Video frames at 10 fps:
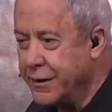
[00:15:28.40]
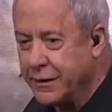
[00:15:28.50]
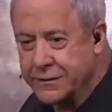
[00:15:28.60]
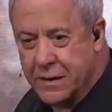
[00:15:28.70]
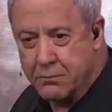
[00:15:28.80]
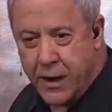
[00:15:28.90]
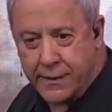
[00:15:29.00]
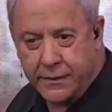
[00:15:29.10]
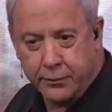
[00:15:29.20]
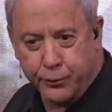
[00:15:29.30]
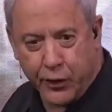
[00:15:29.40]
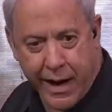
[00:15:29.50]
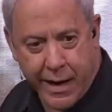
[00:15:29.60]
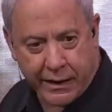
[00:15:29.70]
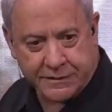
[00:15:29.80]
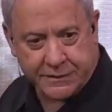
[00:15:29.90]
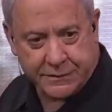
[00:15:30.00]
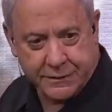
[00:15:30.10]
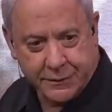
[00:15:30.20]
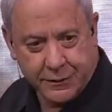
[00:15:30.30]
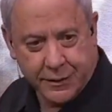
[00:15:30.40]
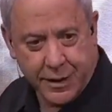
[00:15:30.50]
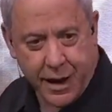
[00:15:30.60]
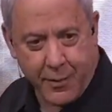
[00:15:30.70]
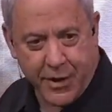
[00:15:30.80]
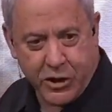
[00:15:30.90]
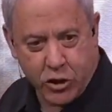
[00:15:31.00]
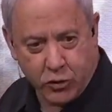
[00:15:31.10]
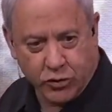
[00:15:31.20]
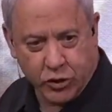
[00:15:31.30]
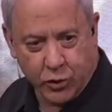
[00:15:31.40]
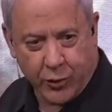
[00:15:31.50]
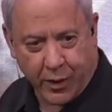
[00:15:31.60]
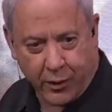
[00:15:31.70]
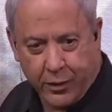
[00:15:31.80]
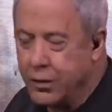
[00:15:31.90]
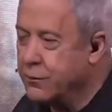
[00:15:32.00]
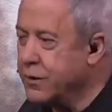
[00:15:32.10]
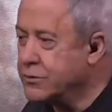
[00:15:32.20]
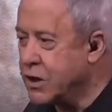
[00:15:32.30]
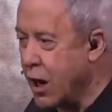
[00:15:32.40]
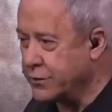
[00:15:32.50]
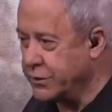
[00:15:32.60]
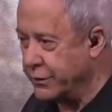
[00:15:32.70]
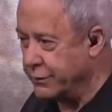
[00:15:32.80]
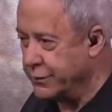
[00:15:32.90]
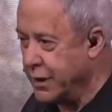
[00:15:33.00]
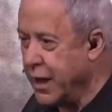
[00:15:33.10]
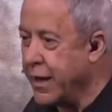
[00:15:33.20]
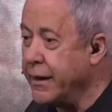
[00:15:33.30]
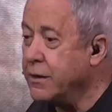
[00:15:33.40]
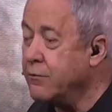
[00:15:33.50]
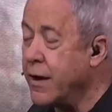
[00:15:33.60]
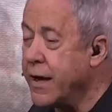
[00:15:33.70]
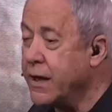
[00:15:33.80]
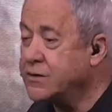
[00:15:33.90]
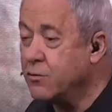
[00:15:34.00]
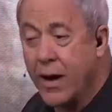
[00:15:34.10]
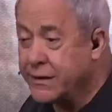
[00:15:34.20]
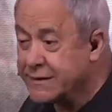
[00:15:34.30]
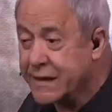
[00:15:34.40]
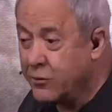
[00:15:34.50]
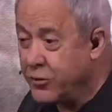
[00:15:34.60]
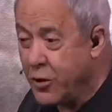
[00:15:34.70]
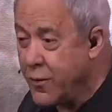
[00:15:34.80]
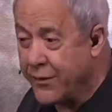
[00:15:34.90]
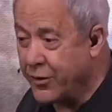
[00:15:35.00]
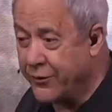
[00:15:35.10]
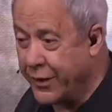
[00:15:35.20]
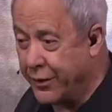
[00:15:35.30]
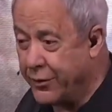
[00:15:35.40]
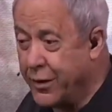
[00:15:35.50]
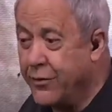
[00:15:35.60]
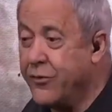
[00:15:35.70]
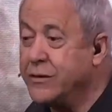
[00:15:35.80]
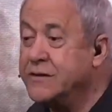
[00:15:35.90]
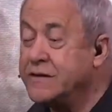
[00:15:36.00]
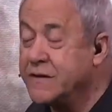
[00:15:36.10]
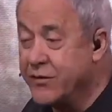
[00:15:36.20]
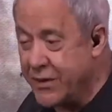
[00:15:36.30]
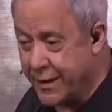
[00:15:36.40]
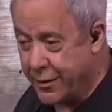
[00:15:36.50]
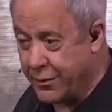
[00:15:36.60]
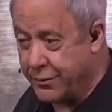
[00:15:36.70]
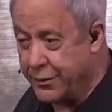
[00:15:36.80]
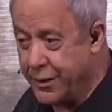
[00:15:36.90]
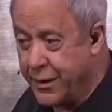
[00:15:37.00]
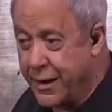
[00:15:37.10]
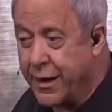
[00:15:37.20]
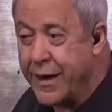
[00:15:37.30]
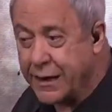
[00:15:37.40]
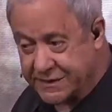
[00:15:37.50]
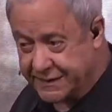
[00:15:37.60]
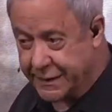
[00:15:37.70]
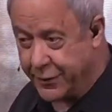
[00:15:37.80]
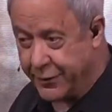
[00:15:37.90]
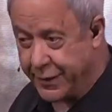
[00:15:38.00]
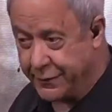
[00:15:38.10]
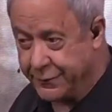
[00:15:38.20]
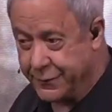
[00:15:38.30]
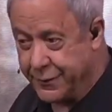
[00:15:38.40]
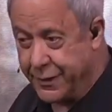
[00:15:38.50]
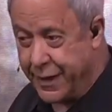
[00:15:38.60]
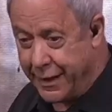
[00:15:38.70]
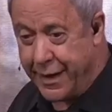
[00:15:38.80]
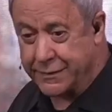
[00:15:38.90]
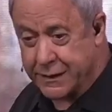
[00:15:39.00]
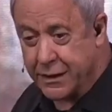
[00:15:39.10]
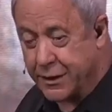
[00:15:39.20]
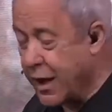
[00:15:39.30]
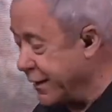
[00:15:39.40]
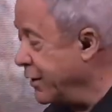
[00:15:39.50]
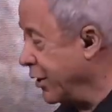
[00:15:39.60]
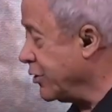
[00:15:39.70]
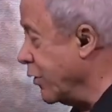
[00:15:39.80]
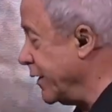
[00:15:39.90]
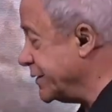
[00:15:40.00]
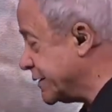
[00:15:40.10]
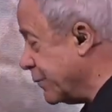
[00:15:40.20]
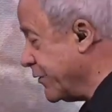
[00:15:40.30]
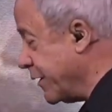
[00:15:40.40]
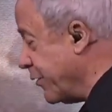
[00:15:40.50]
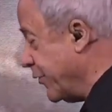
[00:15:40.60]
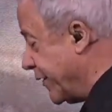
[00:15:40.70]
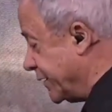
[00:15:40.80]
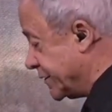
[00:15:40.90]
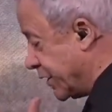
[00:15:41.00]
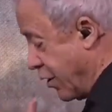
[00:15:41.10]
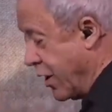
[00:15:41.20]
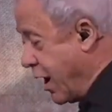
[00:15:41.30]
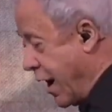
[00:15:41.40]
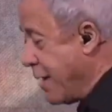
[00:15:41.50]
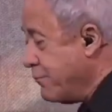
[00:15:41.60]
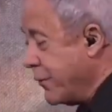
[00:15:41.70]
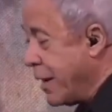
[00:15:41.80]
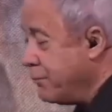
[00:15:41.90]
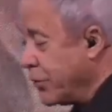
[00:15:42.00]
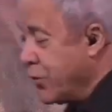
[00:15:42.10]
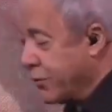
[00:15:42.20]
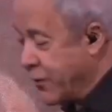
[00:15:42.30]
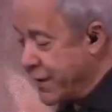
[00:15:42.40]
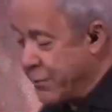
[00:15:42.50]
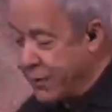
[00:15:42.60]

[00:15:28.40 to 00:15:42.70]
He goes, I'm not the press. I'm a YouTuber. We don't talk to you. And they didn't want to answer. Why? Because they don't know why they're there. They're just there. And that's scary. And that's going to kind of go into some of the other things. So I'm blown away